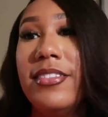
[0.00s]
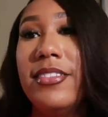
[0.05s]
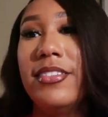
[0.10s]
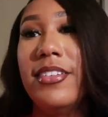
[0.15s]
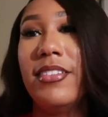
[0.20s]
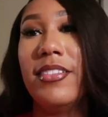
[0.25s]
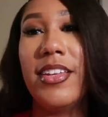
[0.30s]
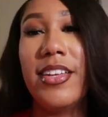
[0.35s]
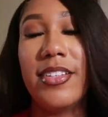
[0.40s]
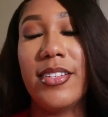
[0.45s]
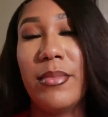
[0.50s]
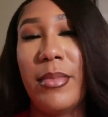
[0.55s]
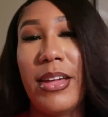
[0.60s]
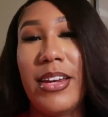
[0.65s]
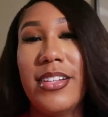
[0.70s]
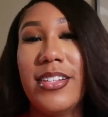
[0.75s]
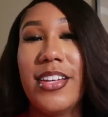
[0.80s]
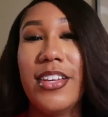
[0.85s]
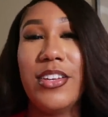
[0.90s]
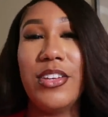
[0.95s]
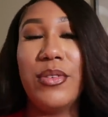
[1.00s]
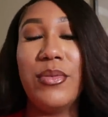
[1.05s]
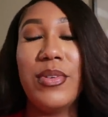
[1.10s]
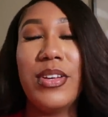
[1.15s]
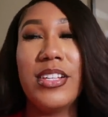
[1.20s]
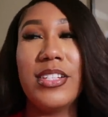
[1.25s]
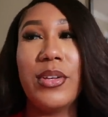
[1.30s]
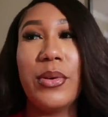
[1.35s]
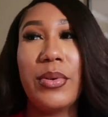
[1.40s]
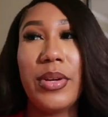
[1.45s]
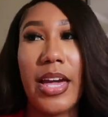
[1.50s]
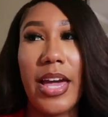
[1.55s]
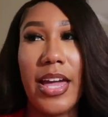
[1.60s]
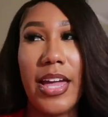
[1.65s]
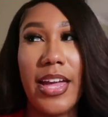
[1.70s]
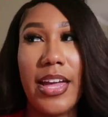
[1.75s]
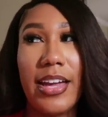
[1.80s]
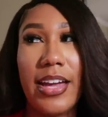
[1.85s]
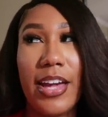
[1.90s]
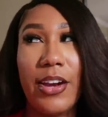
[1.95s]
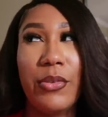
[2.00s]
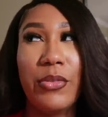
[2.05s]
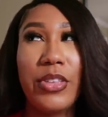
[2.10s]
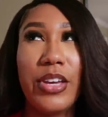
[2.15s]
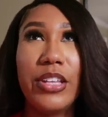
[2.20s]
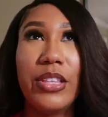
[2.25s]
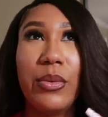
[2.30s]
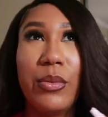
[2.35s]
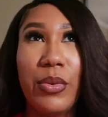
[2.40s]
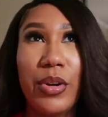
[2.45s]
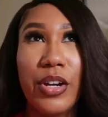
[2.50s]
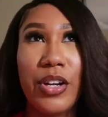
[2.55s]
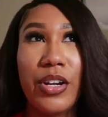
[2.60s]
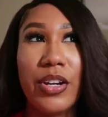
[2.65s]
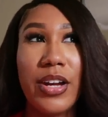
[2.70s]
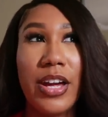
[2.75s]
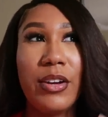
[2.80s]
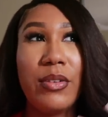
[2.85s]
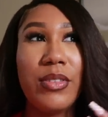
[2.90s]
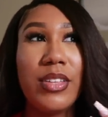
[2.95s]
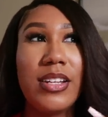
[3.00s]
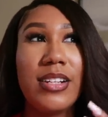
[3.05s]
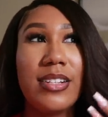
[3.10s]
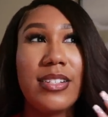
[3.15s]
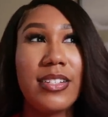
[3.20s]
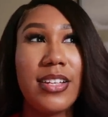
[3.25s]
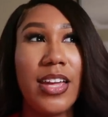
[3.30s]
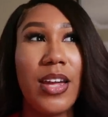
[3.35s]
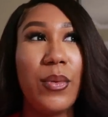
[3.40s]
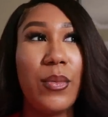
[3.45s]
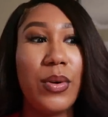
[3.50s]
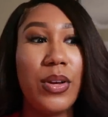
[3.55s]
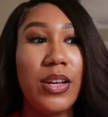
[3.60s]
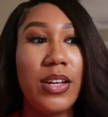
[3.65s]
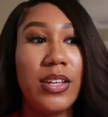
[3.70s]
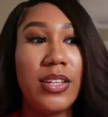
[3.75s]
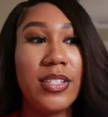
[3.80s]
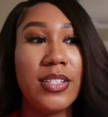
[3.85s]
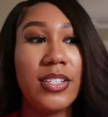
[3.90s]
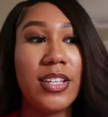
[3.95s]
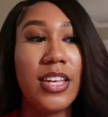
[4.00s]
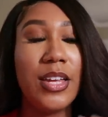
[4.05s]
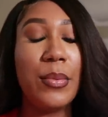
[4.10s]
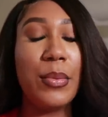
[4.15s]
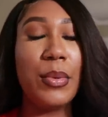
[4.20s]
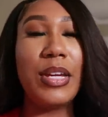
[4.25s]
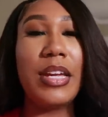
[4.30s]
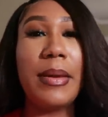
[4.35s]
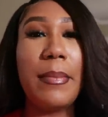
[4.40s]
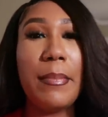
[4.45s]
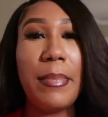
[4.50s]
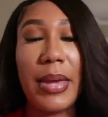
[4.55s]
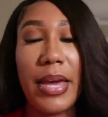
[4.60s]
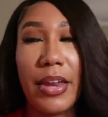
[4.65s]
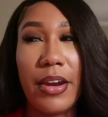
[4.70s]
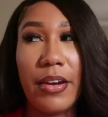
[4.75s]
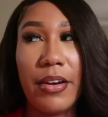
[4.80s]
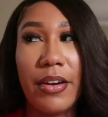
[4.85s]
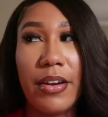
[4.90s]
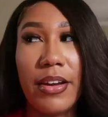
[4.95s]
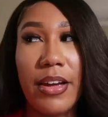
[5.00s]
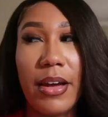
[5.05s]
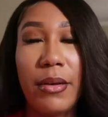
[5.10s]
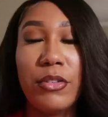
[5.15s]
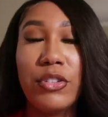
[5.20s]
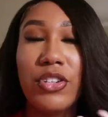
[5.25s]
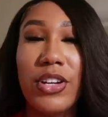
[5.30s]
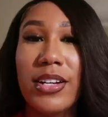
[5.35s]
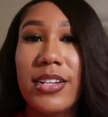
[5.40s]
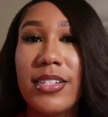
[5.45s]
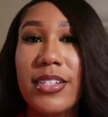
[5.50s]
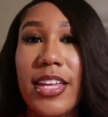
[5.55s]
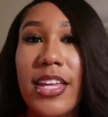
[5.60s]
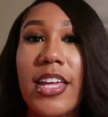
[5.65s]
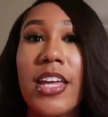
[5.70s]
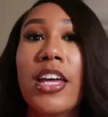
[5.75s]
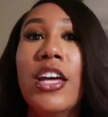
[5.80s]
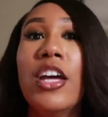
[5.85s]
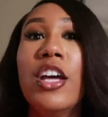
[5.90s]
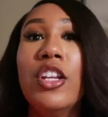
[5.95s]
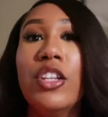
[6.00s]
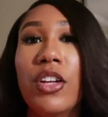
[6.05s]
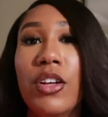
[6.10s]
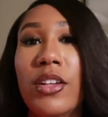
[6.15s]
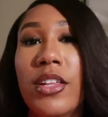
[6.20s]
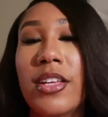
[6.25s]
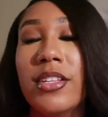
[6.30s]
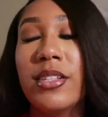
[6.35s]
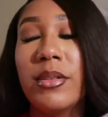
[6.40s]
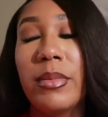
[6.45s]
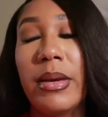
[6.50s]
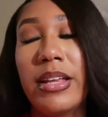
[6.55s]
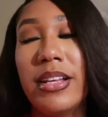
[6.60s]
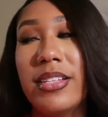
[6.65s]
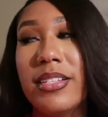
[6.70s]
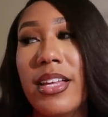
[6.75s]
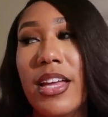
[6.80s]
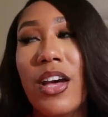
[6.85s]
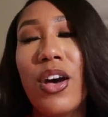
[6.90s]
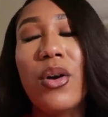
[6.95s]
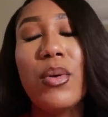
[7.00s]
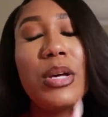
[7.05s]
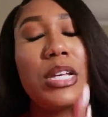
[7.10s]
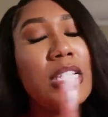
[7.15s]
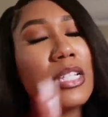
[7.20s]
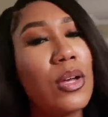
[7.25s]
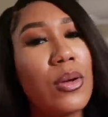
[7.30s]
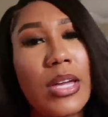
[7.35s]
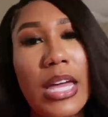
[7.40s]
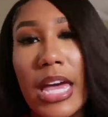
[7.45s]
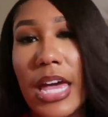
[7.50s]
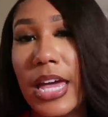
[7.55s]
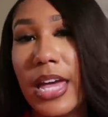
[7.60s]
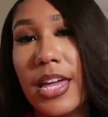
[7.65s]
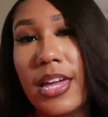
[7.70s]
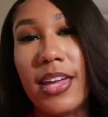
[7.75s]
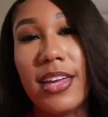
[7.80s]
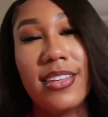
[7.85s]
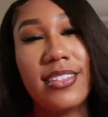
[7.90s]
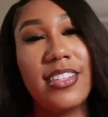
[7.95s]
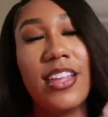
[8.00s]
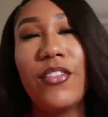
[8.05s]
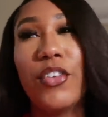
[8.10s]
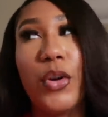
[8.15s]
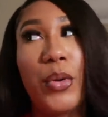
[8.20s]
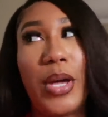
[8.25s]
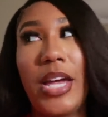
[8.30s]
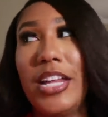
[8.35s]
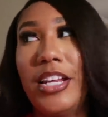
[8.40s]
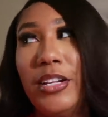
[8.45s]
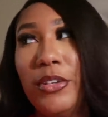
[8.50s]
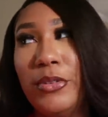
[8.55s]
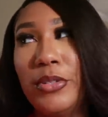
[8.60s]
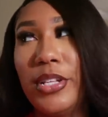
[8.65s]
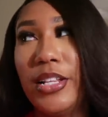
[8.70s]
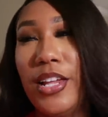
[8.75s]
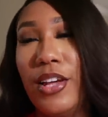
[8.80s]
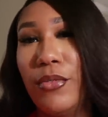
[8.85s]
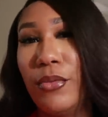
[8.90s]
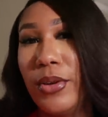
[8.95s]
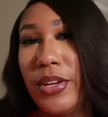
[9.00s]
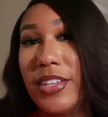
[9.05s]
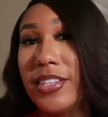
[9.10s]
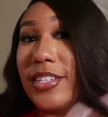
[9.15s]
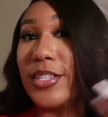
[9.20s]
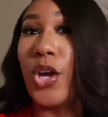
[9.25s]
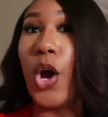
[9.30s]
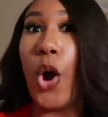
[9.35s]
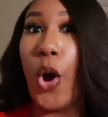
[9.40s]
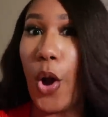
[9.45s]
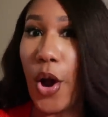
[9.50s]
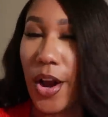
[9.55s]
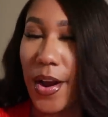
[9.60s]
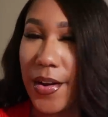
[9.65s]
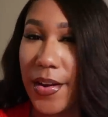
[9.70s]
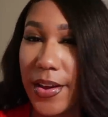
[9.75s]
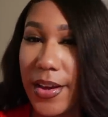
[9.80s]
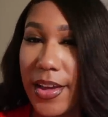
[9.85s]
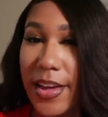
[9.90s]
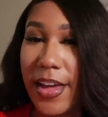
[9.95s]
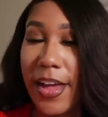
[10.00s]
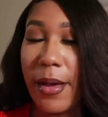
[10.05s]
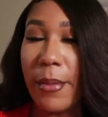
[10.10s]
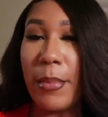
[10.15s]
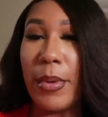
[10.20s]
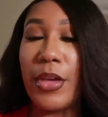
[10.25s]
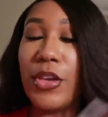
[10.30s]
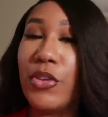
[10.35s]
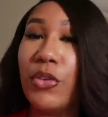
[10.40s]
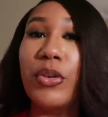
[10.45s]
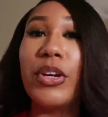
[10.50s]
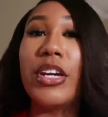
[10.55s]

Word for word: don't let somebody tell you it's okay. I don't think the word, I don't think the saying was it will get better. I was trying to say, don't let somebody say, oh, it's okay. It's never okay to lose a loved one because it's hard, but you'll